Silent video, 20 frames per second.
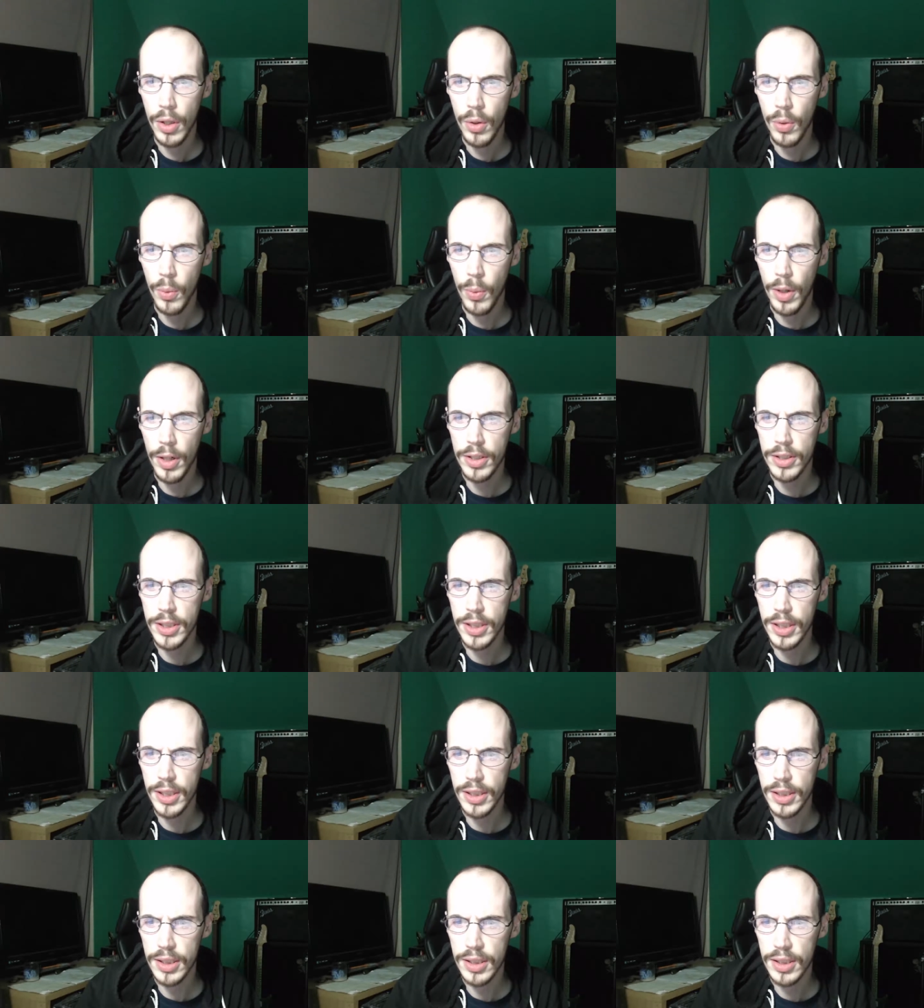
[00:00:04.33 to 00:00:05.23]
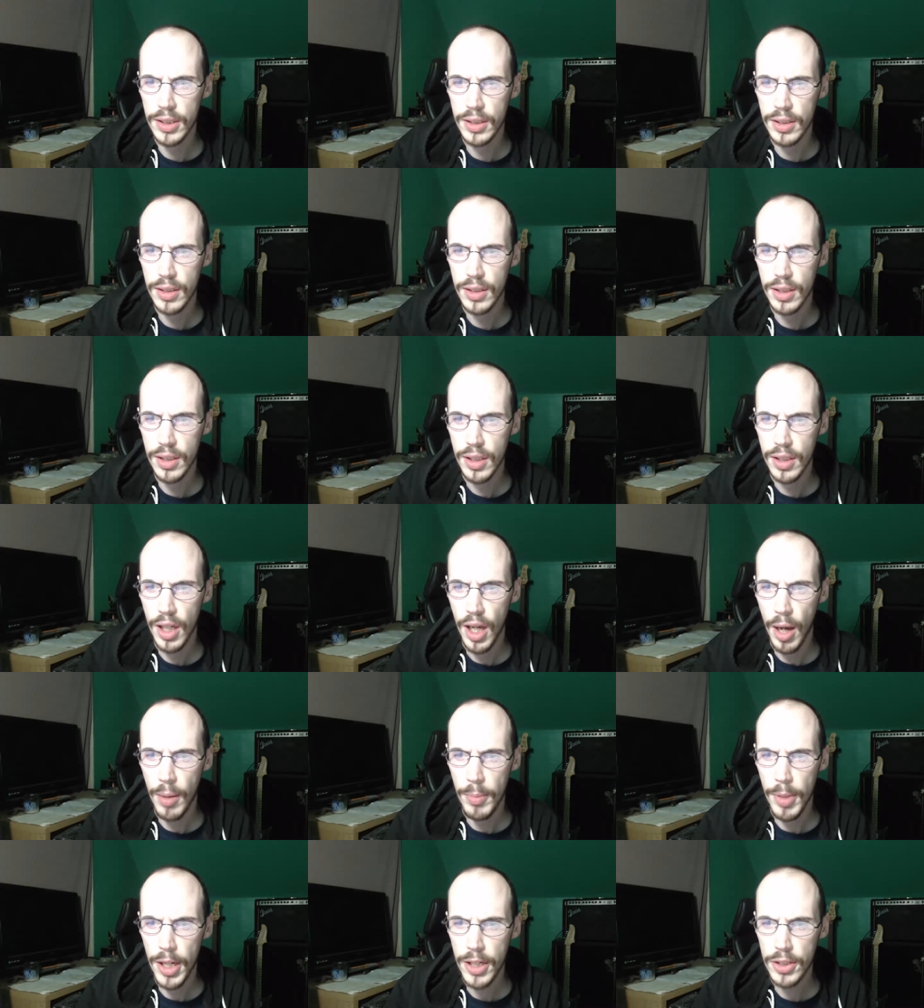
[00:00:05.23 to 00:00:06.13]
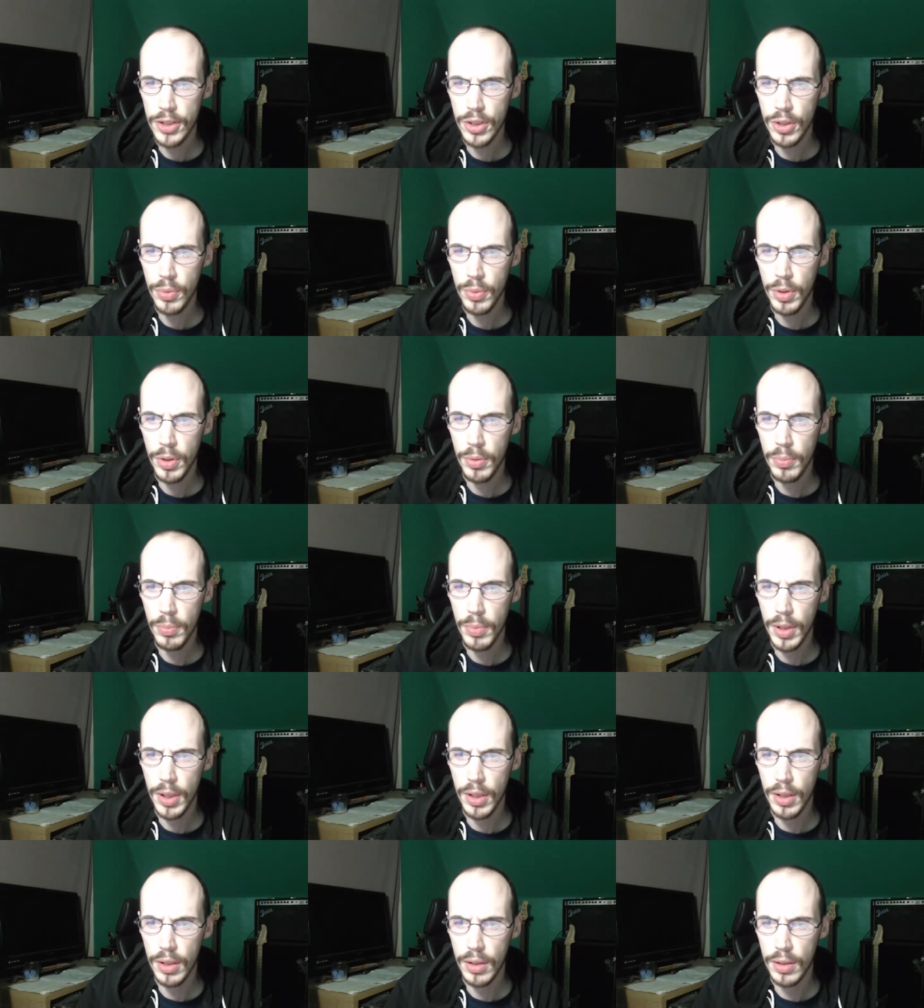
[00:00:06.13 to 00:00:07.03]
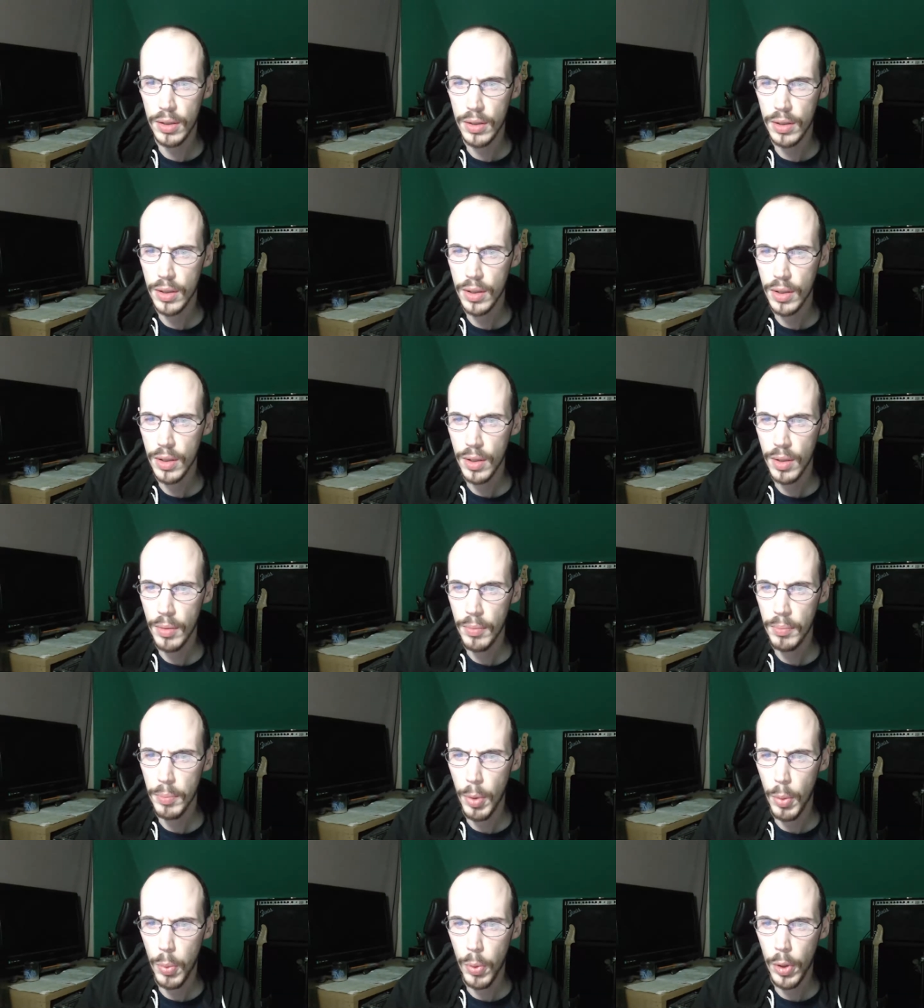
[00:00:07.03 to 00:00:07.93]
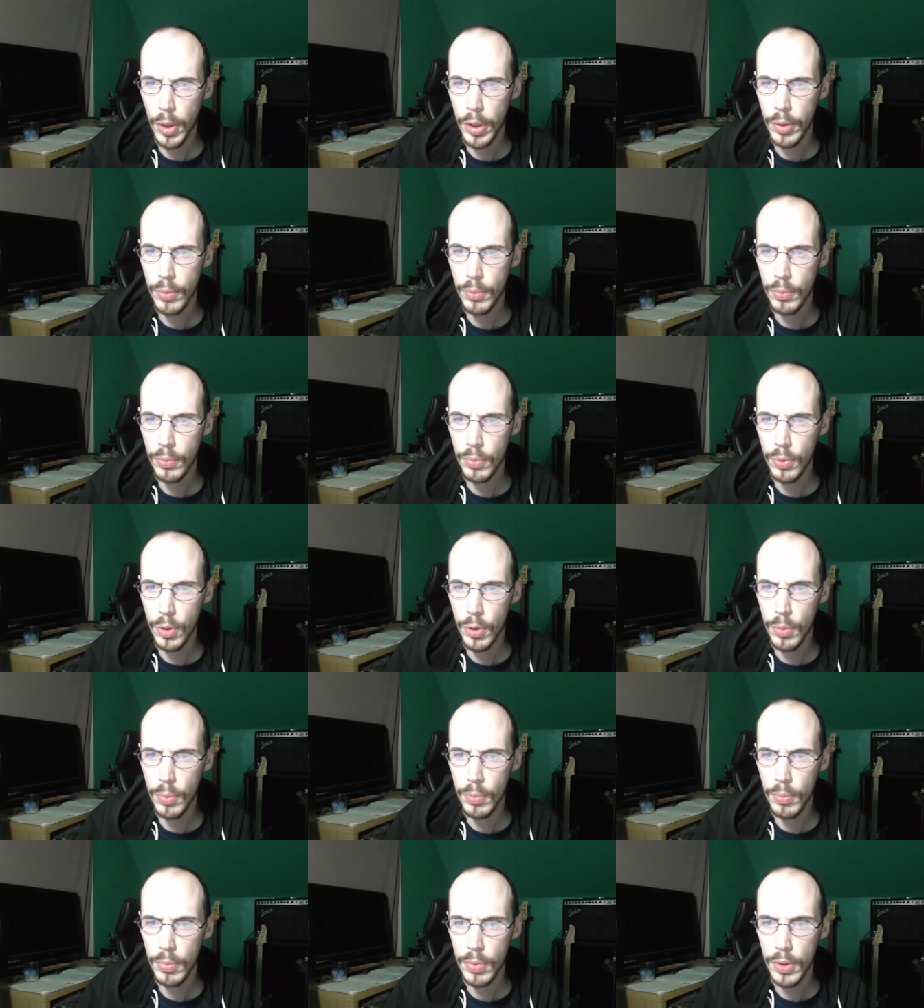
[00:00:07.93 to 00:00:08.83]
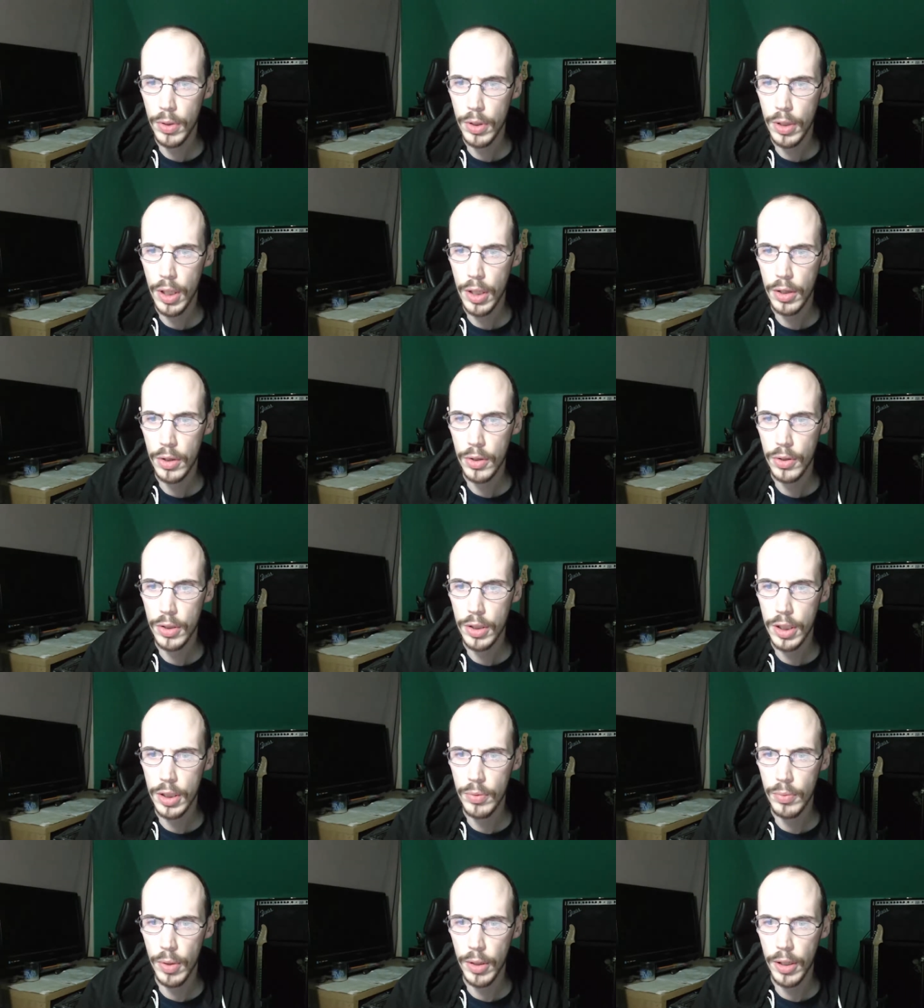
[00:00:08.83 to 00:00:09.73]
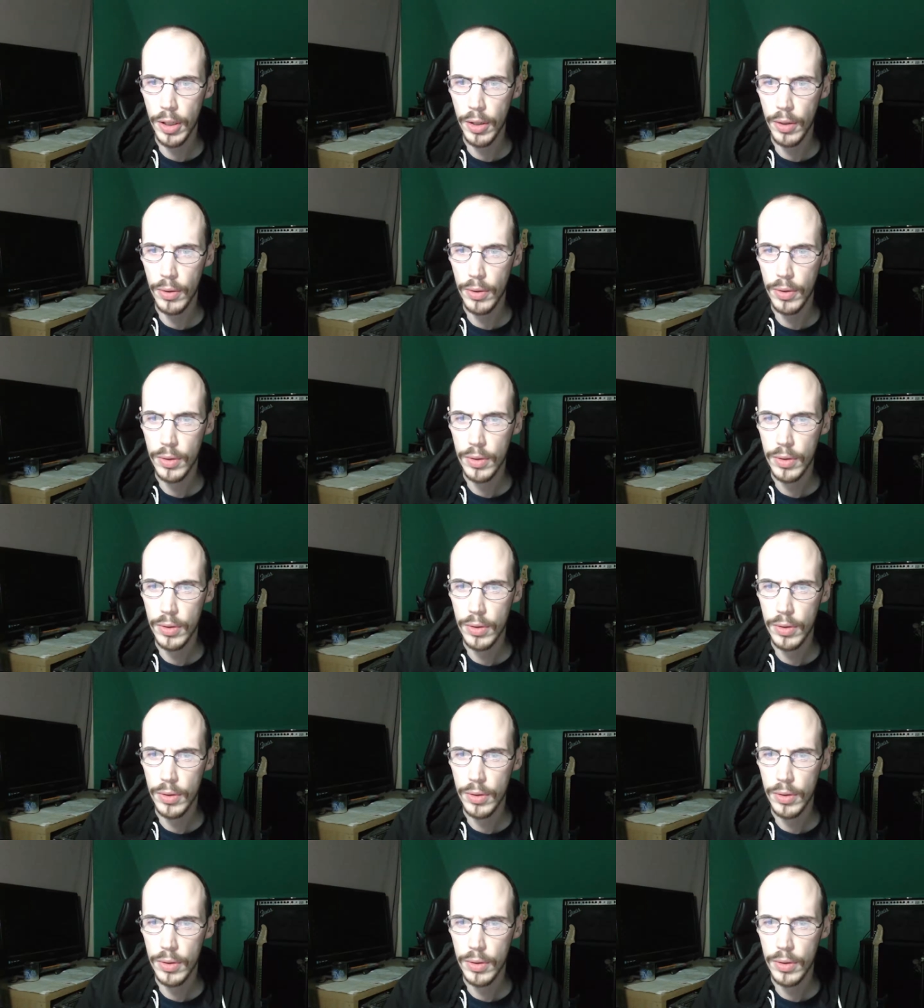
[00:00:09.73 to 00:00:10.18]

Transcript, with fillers: Where is this? I'm not sure what you mean, but we're in room 1013 right now.